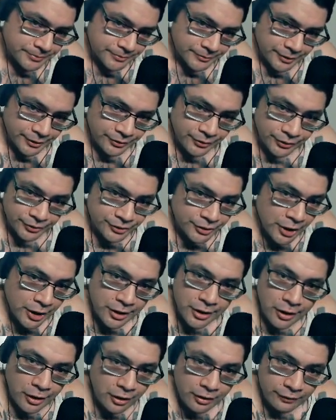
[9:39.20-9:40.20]
And look, not
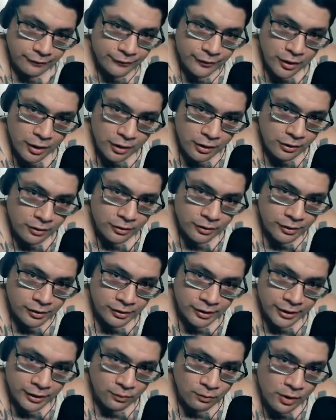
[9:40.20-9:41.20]
all y'all are
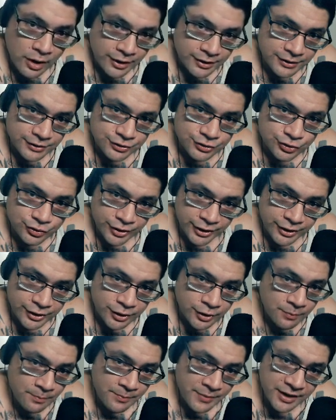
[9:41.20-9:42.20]
like Rocky's
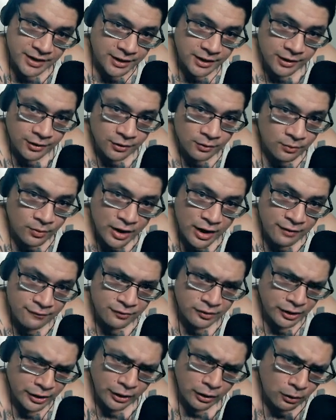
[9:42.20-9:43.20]
trainer, Mickey or
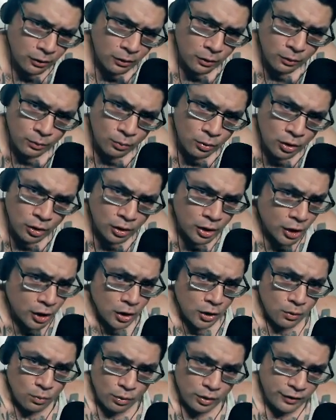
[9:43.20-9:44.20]
whatever. Like, oh well,
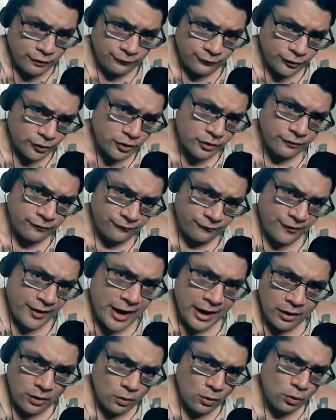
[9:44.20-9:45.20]
what if you're a
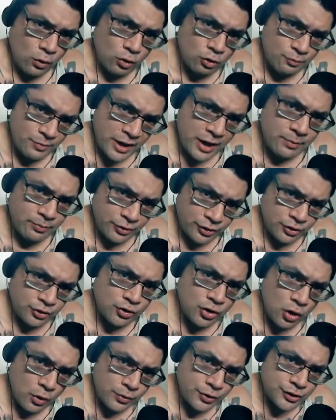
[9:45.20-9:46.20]
fat old man, but you
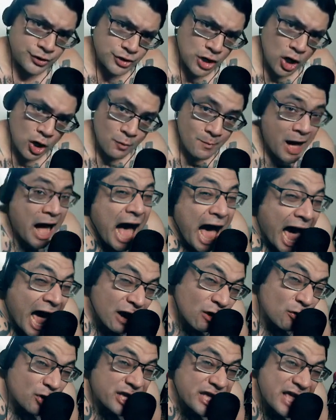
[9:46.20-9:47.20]
know what you're talking about? I
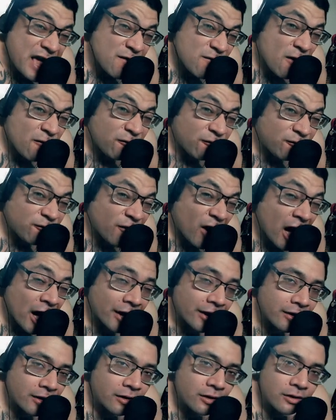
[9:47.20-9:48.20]
don't give a
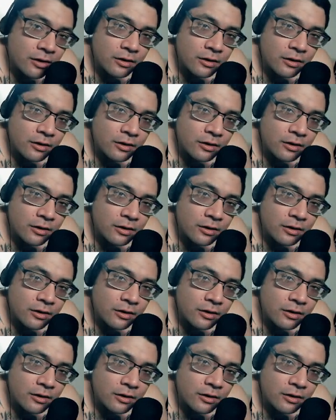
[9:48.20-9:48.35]
fuck.